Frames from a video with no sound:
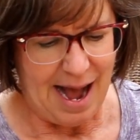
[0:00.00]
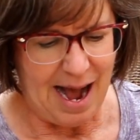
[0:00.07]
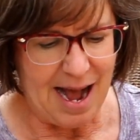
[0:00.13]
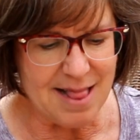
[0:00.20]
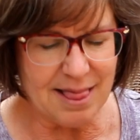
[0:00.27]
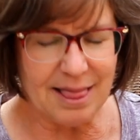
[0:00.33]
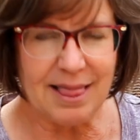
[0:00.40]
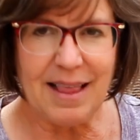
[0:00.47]

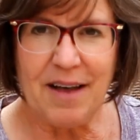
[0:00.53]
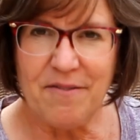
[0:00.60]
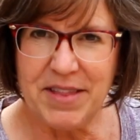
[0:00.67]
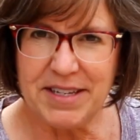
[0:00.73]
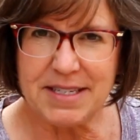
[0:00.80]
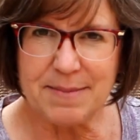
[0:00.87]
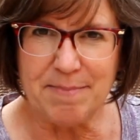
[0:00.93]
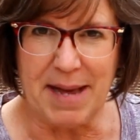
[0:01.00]
I love
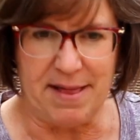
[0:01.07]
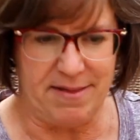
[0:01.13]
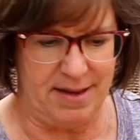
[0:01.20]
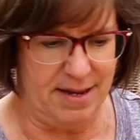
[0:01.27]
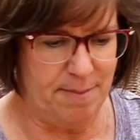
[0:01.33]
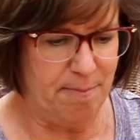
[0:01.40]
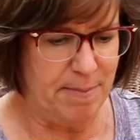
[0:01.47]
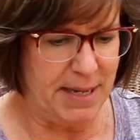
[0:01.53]
this
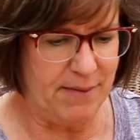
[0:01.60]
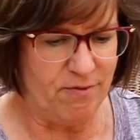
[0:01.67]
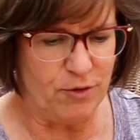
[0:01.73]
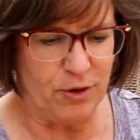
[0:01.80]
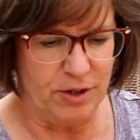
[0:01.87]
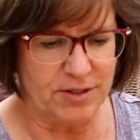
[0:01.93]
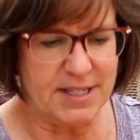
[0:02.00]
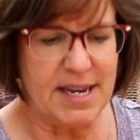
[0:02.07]
method
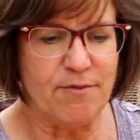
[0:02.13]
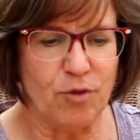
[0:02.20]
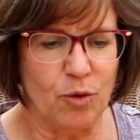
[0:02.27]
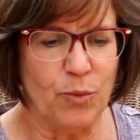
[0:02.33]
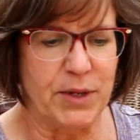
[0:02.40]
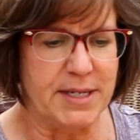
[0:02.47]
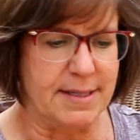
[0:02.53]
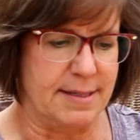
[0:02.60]
for several
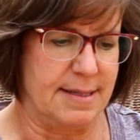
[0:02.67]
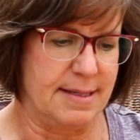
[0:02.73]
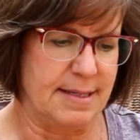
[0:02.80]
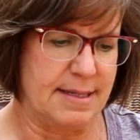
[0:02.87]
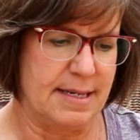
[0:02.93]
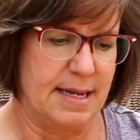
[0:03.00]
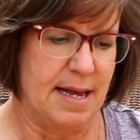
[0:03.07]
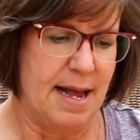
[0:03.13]

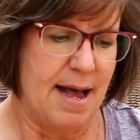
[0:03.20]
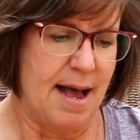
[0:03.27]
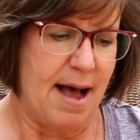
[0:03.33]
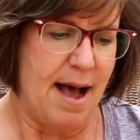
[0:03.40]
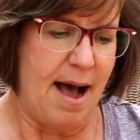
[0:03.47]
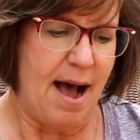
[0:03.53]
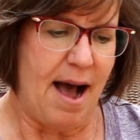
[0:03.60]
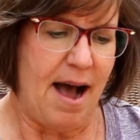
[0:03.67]
reasons.
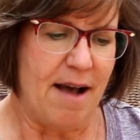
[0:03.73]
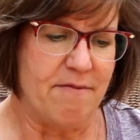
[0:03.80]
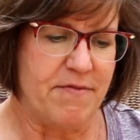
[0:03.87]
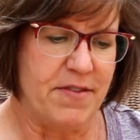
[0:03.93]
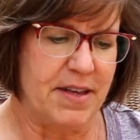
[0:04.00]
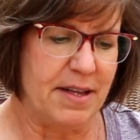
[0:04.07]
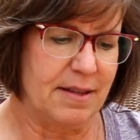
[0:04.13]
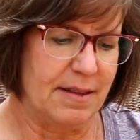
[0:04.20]
I
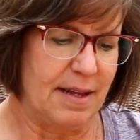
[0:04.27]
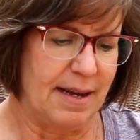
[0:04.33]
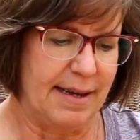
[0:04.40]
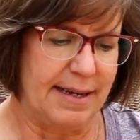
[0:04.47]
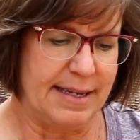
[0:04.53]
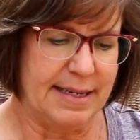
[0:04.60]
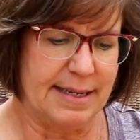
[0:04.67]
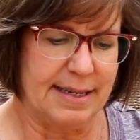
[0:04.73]
feel
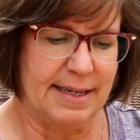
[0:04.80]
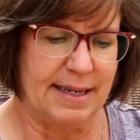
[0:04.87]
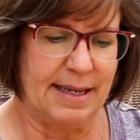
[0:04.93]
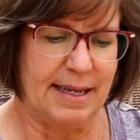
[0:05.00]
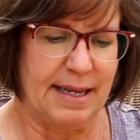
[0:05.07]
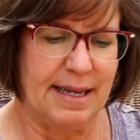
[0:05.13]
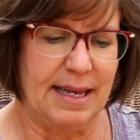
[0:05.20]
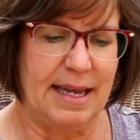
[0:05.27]
like
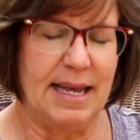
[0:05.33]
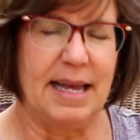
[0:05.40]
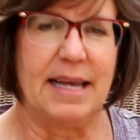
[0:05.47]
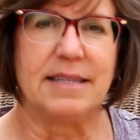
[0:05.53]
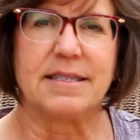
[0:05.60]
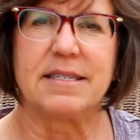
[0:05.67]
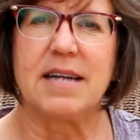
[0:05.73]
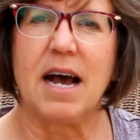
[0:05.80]

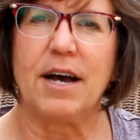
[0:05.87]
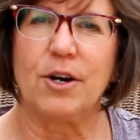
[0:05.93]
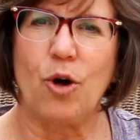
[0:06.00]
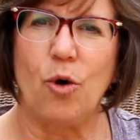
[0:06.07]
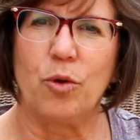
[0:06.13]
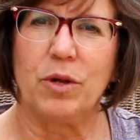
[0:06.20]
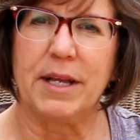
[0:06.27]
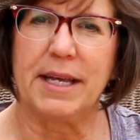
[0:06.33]
it's not
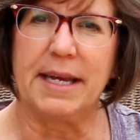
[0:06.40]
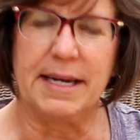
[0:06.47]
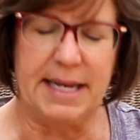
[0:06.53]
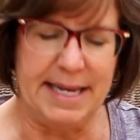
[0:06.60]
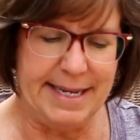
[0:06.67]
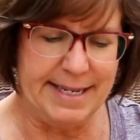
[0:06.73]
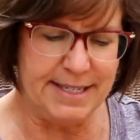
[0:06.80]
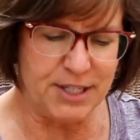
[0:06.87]
only an
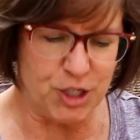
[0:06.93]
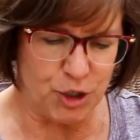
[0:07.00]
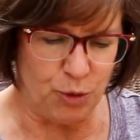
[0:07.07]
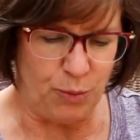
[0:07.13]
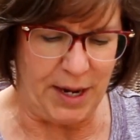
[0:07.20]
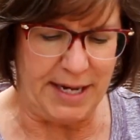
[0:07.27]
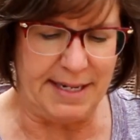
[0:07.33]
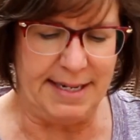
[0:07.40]
easier
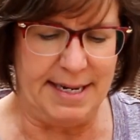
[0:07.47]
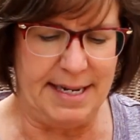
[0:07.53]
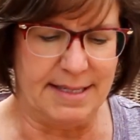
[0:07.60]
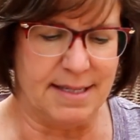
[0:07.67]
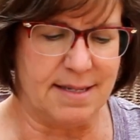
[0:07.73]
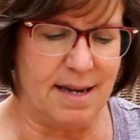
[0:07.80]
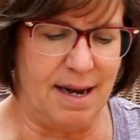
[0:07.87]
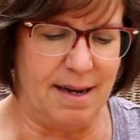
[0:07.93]
way to
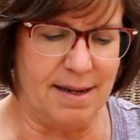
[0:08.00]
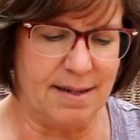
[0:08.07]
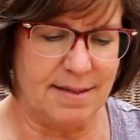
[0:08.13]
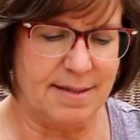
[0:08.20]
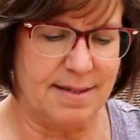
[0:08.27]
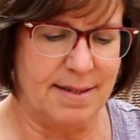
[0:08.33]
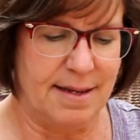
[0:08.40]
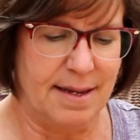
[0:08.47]
knit
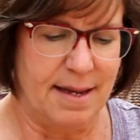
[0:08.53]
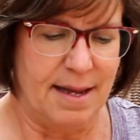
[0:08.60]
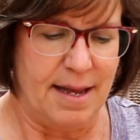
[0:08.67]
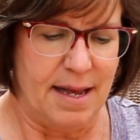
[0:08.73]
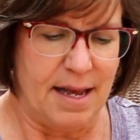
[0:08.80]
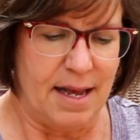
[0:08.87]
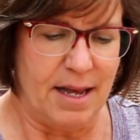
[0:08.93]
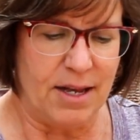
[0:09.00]
socks,
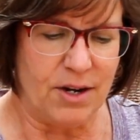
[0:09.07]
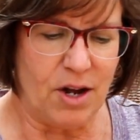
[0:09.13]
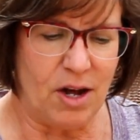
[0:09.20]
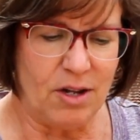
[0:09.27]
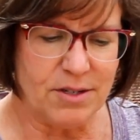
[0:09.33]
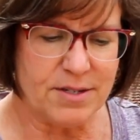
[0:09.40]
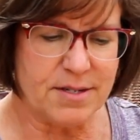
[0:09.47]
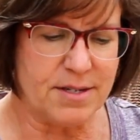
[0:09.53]
it
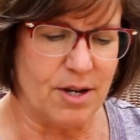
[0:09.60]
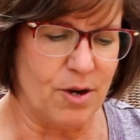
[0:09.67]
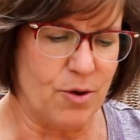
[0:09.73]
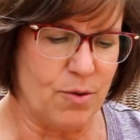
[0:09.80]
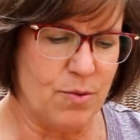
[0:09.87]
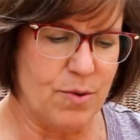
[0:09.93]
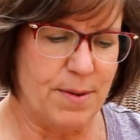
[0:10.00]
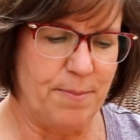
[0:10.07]

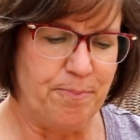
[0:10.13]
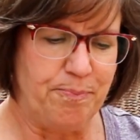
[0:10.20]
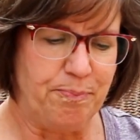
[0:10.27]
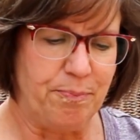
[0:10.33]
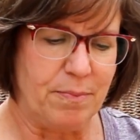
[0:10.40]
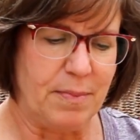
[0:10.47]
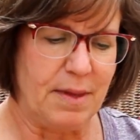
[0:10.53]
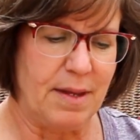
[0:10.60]
also
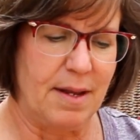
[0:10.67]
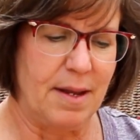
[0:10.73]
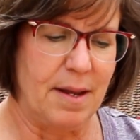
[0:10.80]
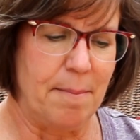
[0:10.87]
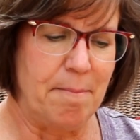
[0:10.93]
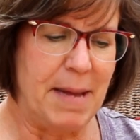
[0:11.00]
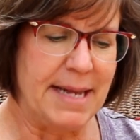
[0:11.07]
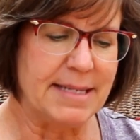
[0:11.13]

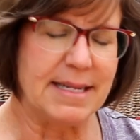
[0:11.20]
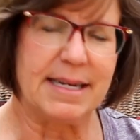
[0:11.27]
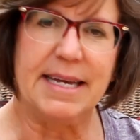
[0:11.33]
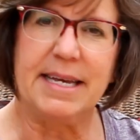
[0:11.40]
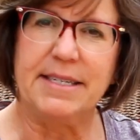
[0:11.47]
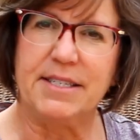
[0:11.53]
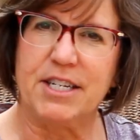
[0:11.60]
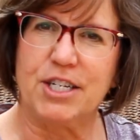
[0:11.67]
makes it
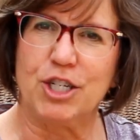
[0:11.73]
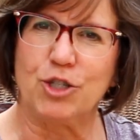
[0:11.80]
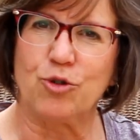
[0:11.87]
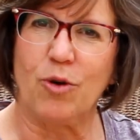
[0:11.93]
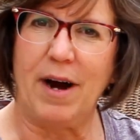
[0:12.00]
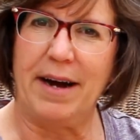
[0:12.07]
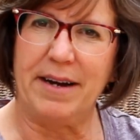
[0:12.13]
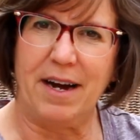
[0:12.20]
easy to
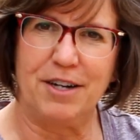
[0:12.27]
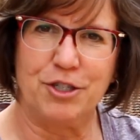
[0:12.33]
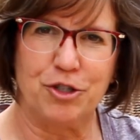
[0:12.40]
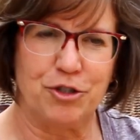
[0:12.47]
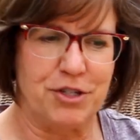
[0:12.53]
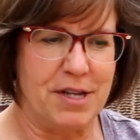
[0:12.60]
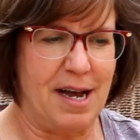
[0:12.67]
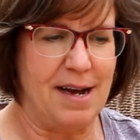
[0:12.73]
try on
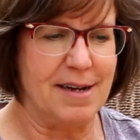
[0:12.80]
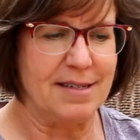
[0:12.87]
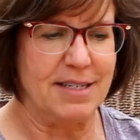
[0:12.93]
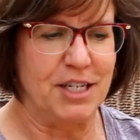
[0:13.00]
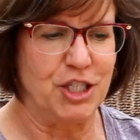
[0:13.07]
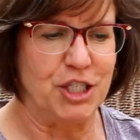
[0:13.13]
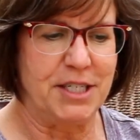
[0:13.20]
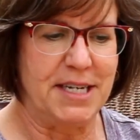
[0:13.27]
your socks
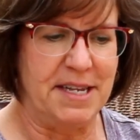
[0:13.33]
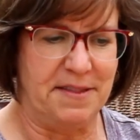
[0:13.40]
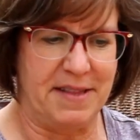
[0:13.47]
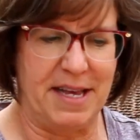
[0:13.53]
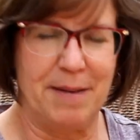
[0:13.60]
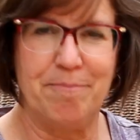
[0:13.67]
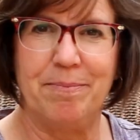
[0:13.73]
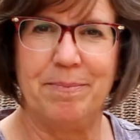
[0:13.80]
as you knit
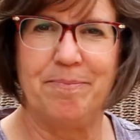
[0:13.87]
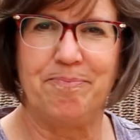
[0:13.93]
them.